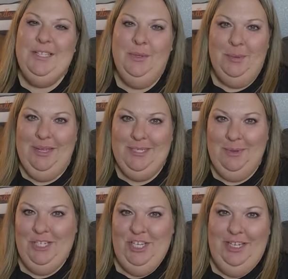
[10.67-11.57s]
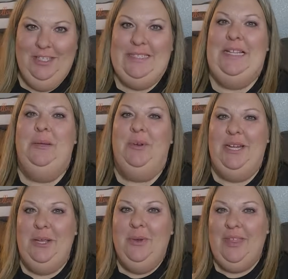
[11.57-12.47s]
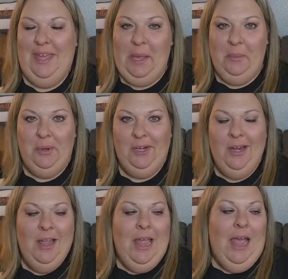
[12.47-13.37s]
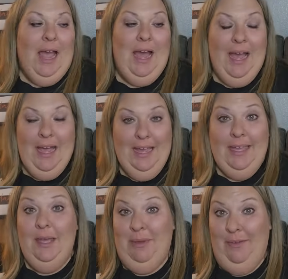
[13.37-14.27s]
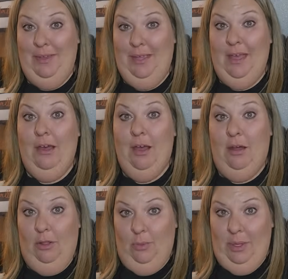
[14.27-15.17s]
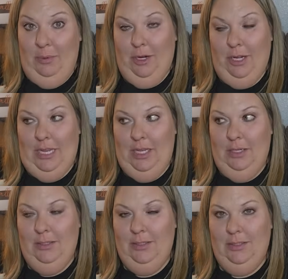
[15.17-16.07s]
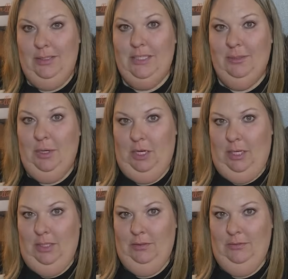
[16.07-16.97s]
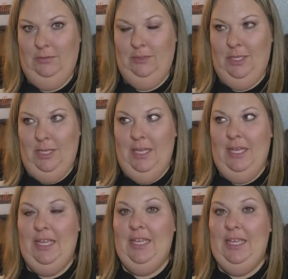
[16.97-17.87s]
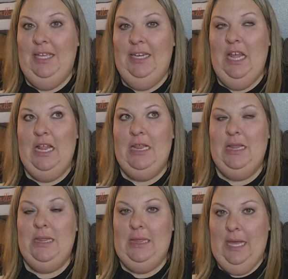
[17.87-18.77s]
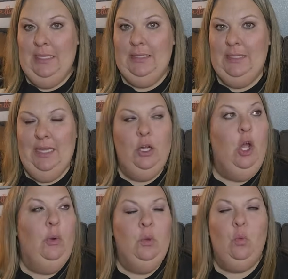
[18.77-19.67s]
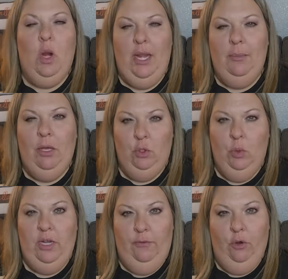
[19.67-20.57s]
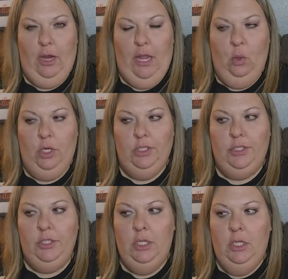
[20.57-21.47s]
guys, welcome back to my channel, Celebrating with Amber. I am having a Halloween party tomorrow in right about 24 hours,